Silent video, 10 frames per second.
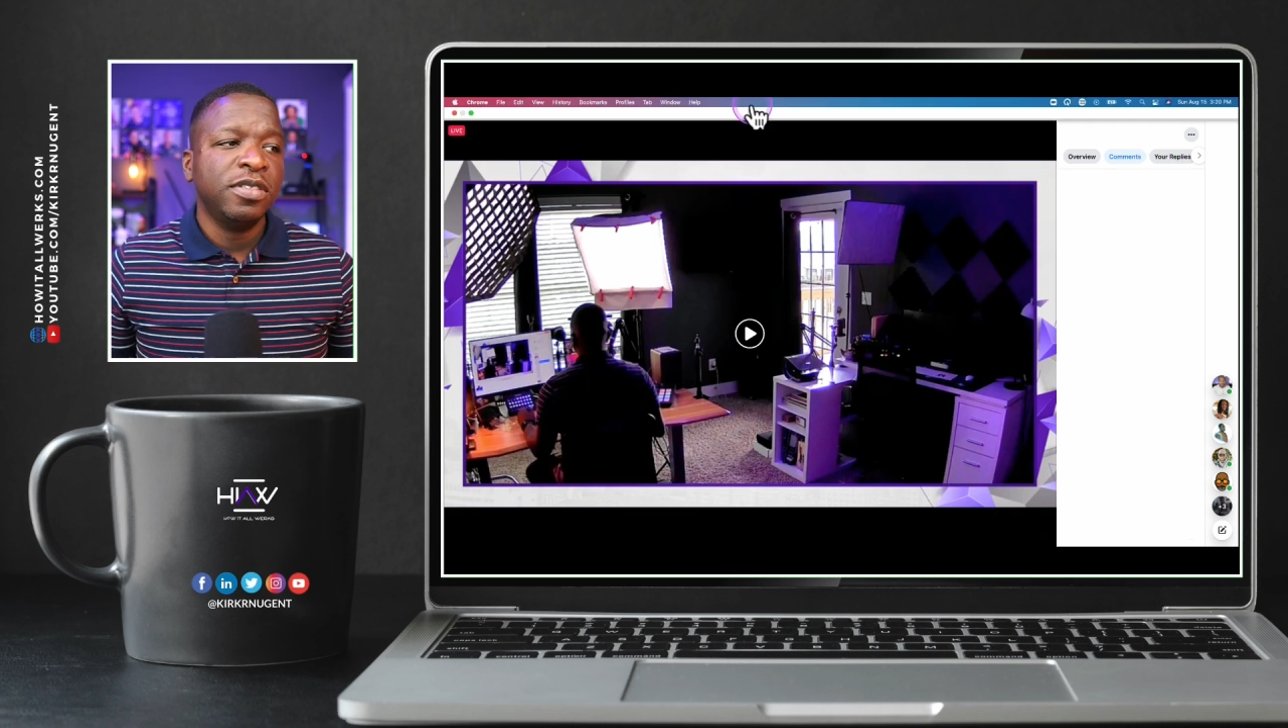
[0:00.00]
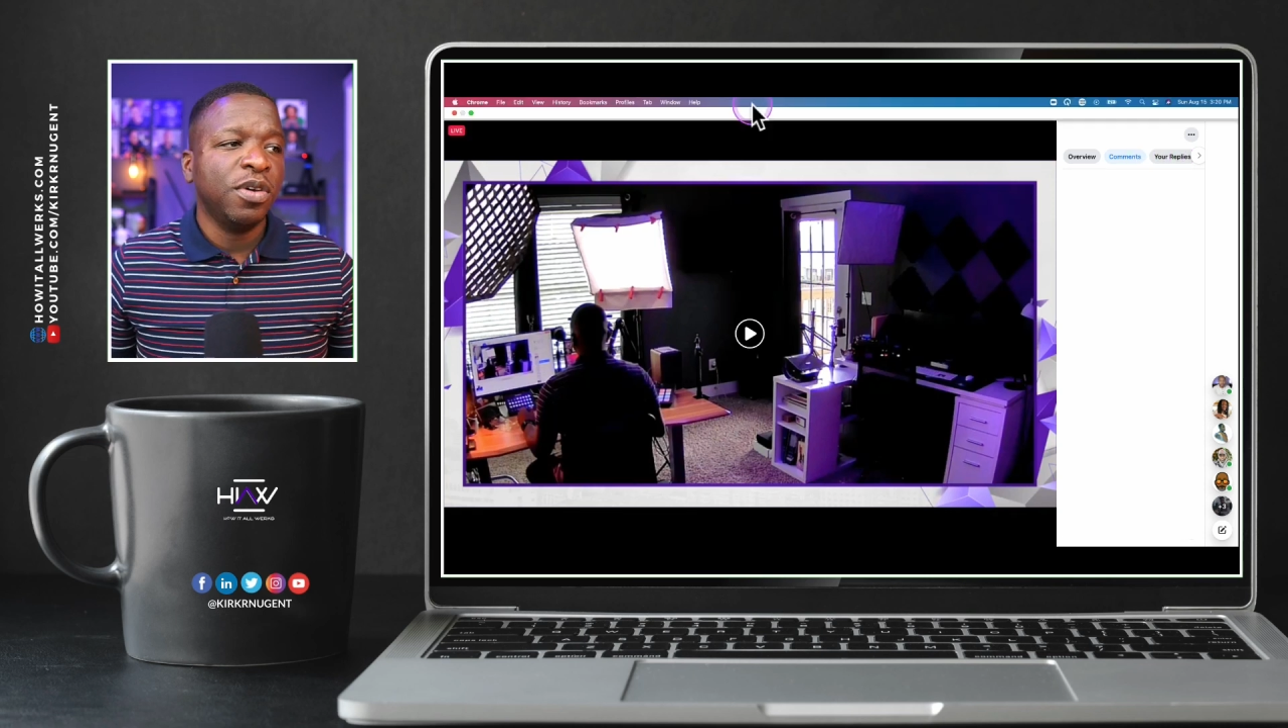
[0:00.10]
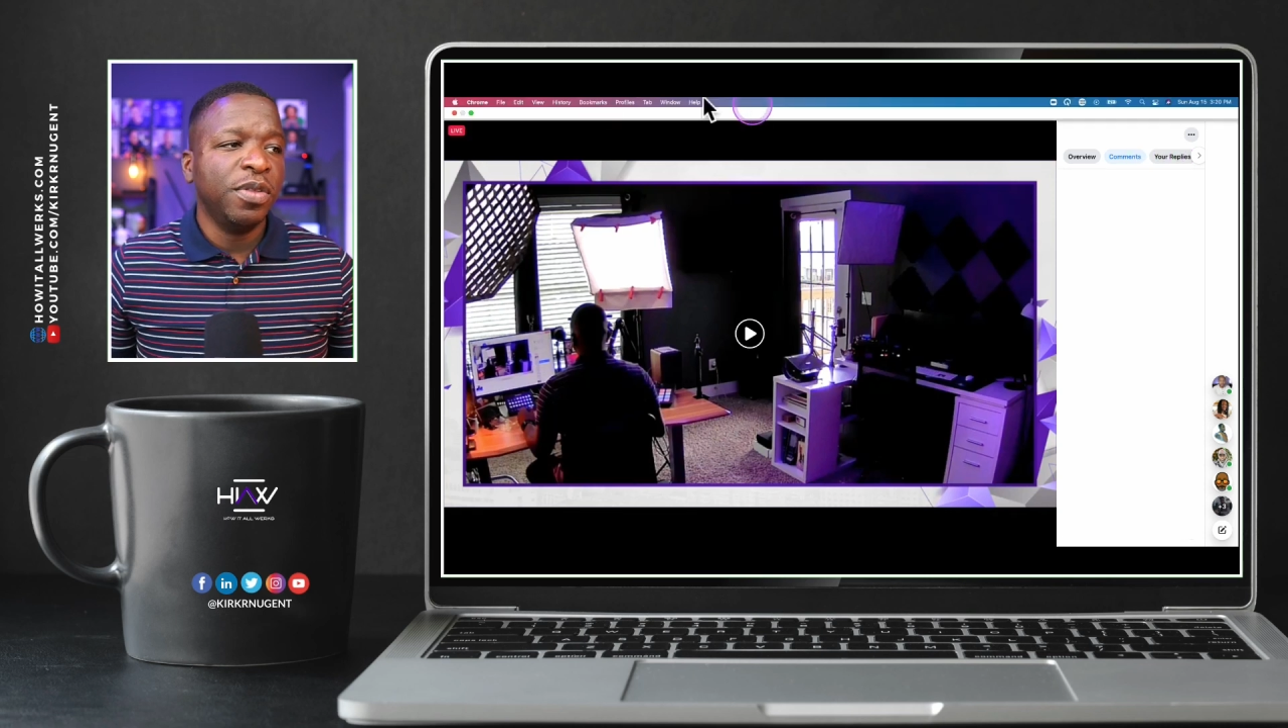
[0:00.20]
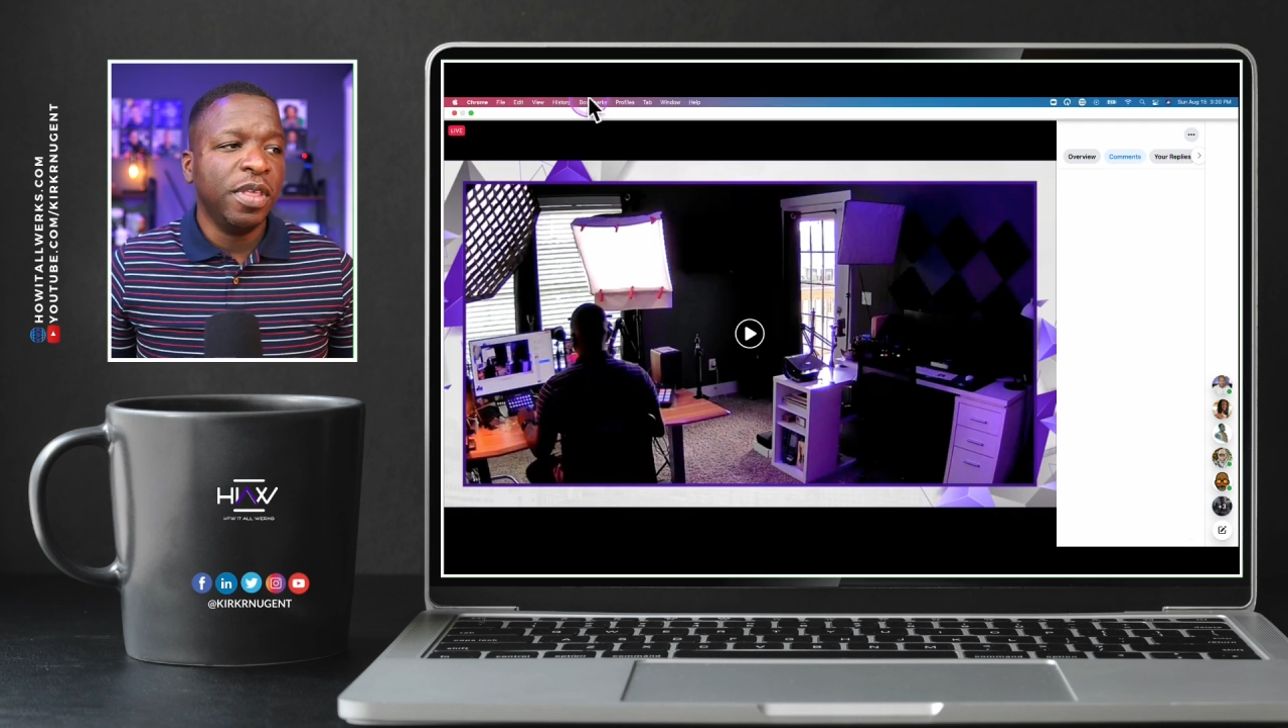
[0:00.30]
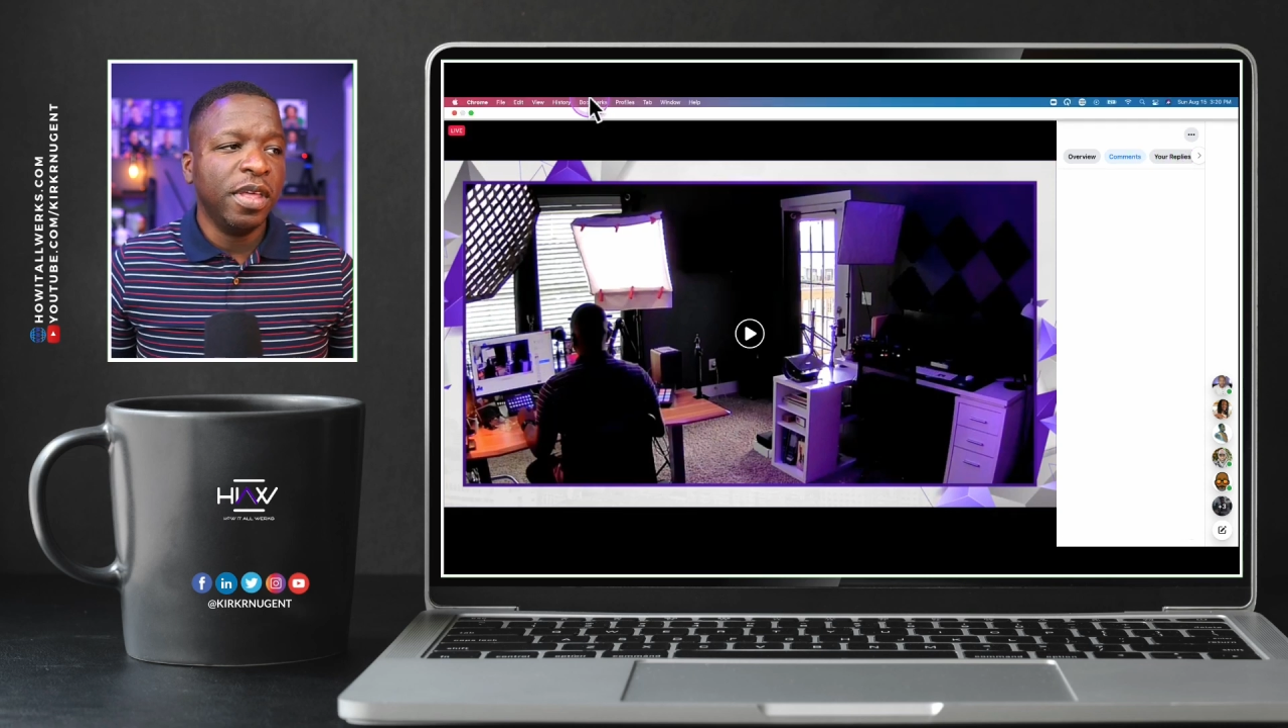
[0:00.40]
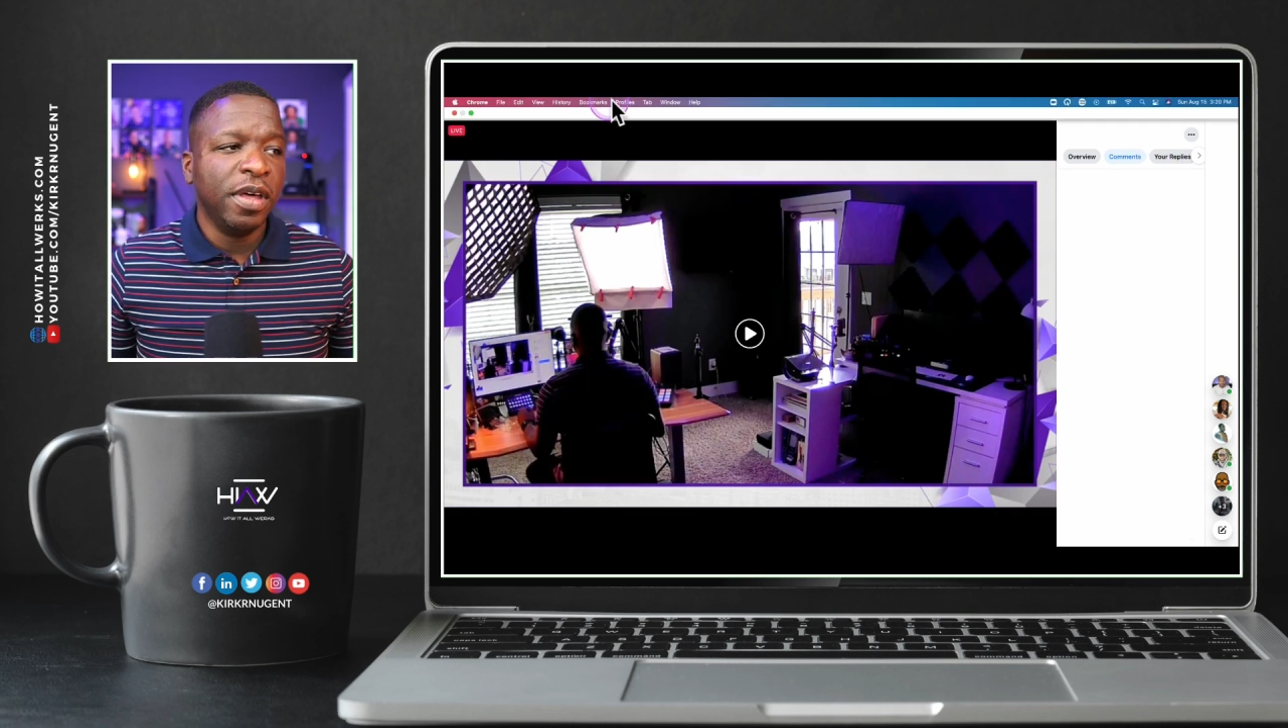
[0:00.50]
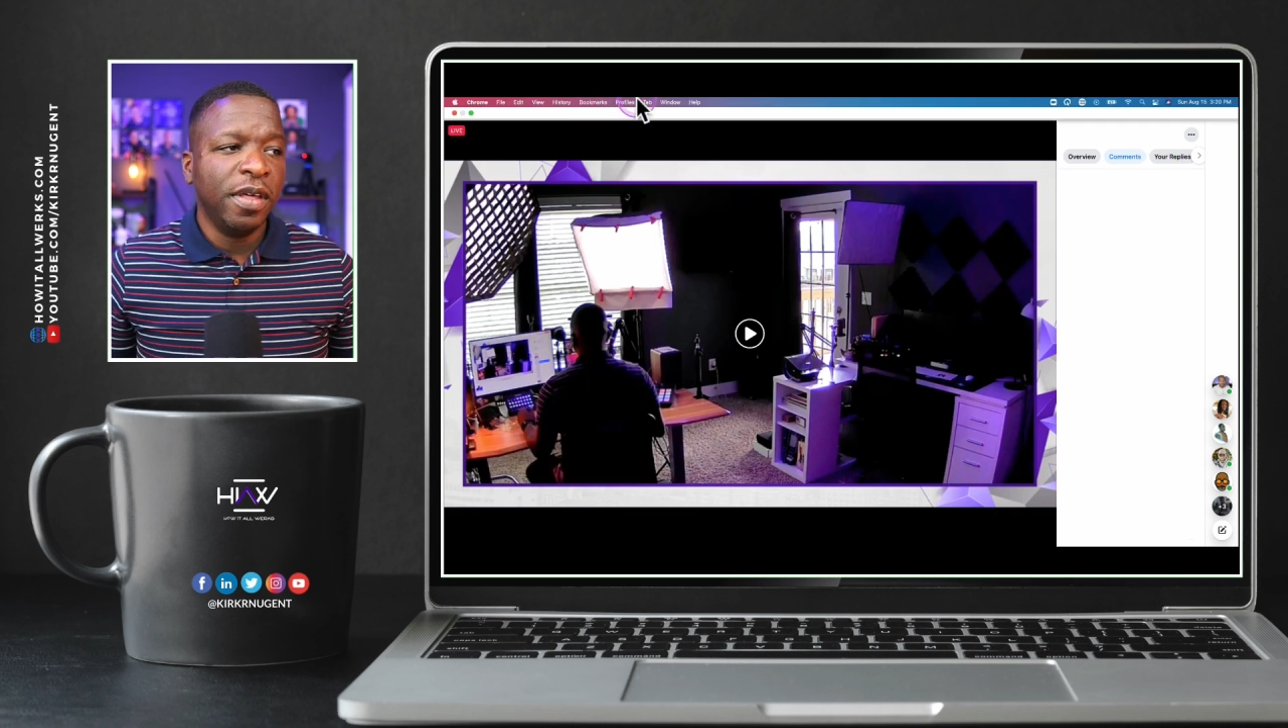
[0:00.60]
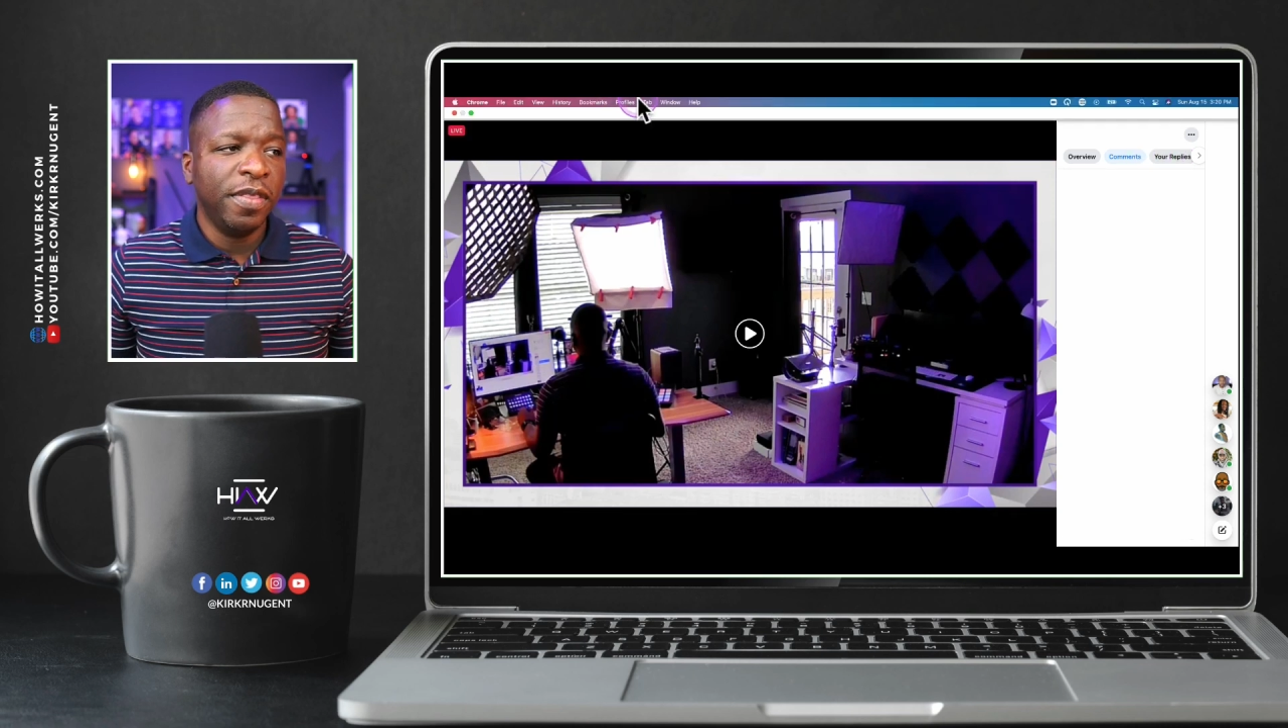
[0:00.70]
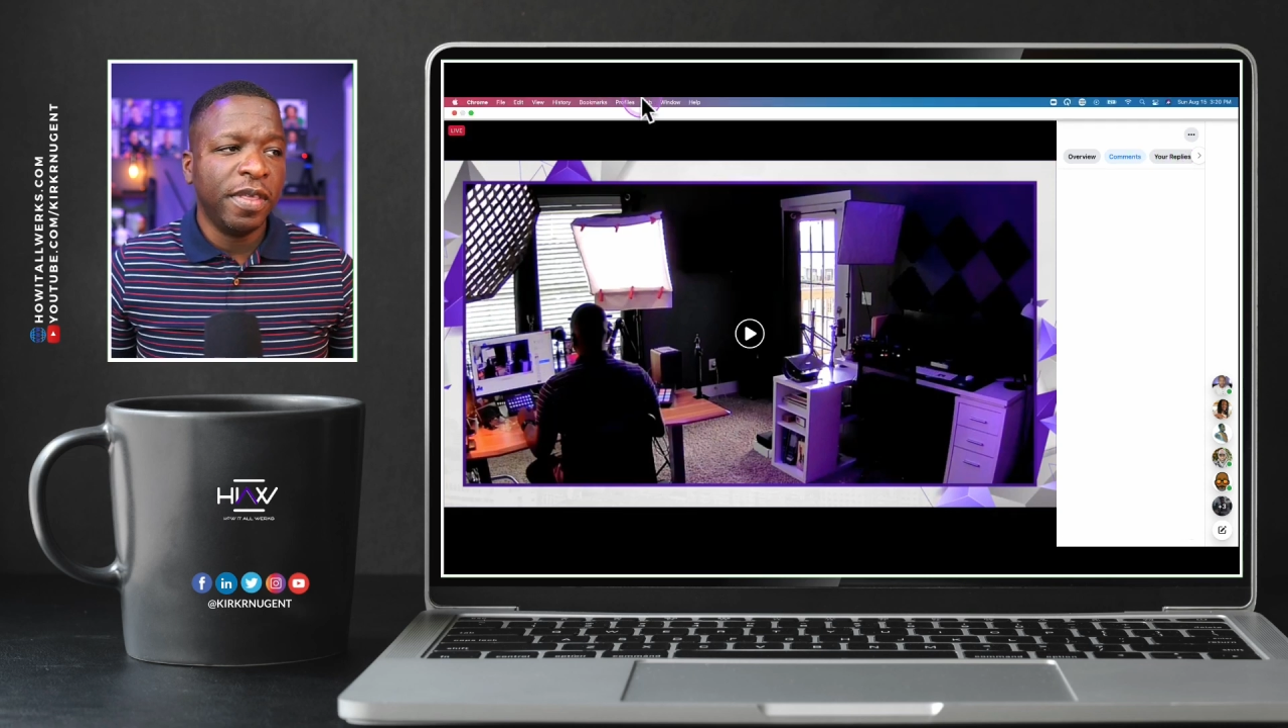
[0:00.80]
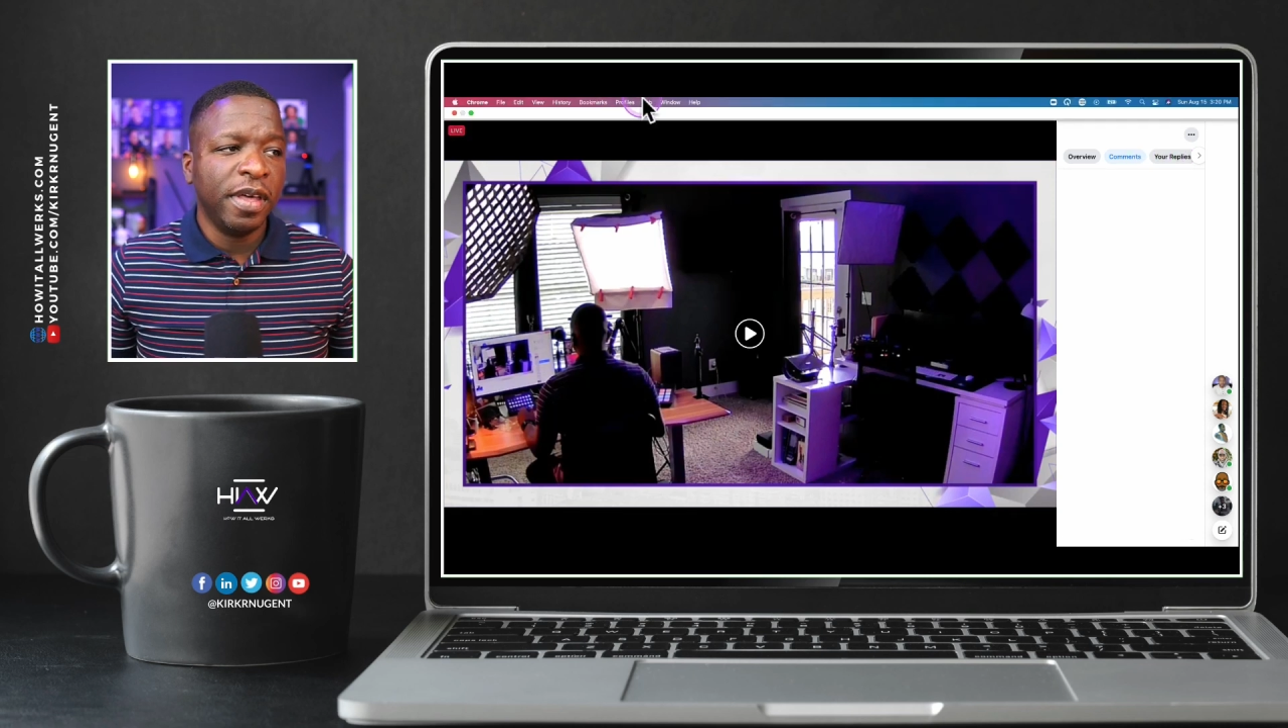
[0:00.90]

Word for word: So the